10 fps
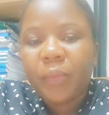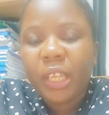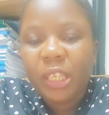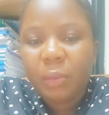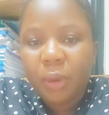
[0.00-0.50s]

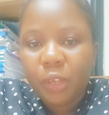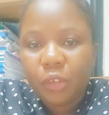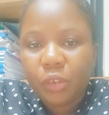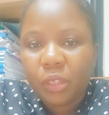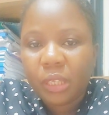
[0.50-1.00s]
a
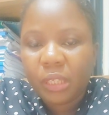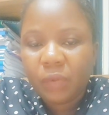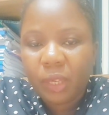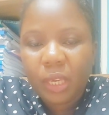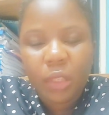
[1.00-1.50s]
debenture
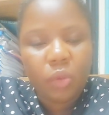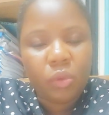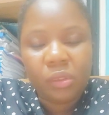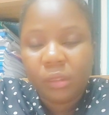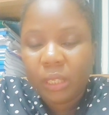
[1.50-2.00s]
certificate
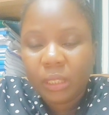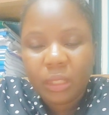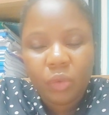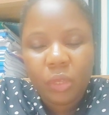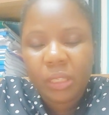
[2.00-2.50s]
or
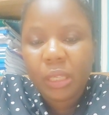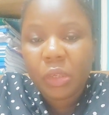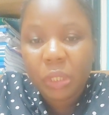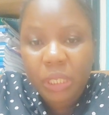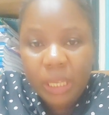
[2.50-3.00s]
creating or
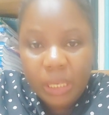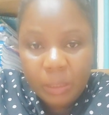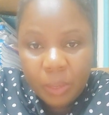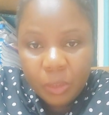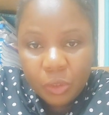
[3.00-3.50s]
executing a
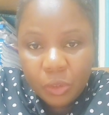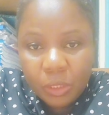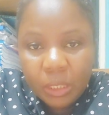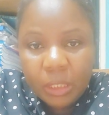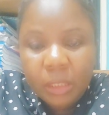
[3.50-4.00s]
debenture
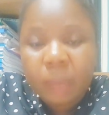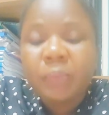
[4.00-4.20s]
deed,